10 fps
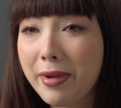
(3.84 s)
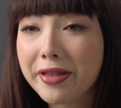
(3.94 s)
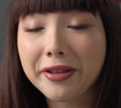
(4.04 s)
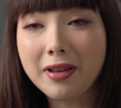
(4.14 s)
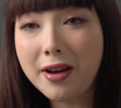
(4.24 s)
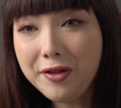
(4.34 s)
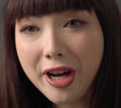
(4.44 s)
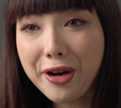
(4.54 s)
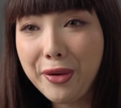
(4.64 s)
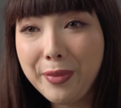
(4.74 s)
about the
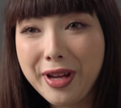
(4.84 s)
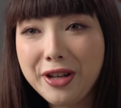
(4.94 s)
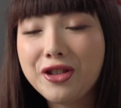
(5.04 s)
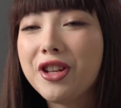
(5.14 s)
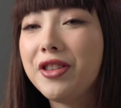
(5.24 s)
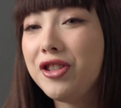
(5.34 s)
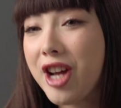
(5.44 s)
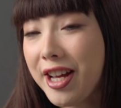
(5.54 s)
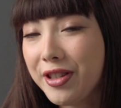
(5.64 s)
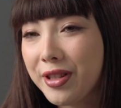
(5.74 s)
LiveChat homepage, the
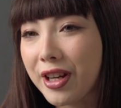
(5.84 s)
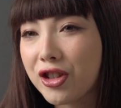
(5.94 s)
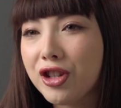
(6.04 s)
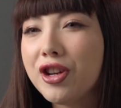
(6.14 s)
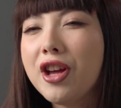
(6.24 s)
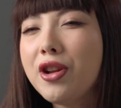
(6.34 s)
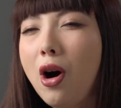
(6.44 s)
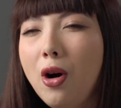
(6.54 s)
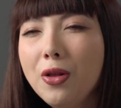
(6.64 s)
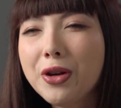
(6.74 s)
chats section, and
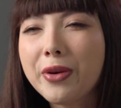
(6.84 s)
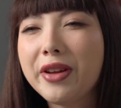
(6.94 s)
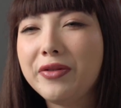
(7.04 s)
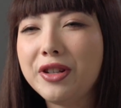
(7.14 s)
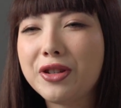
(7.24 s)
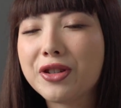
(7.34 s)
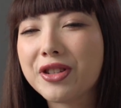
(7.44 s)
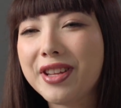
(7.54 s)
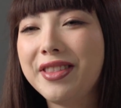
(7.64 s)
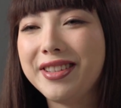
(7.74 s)
all the great
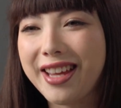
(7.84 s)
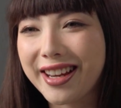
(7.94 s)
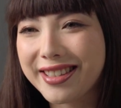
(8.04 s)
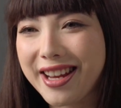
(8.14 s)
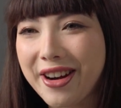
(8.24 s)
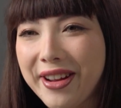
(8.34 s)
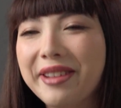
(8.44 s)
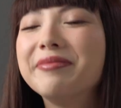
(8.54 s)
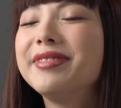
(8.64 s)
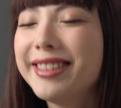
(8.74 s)
features in the text
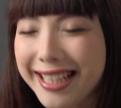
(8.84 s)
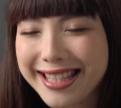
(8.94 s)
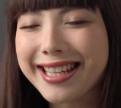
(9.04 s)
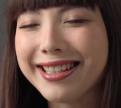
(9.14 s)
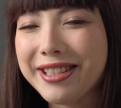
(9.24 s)
area. Let's get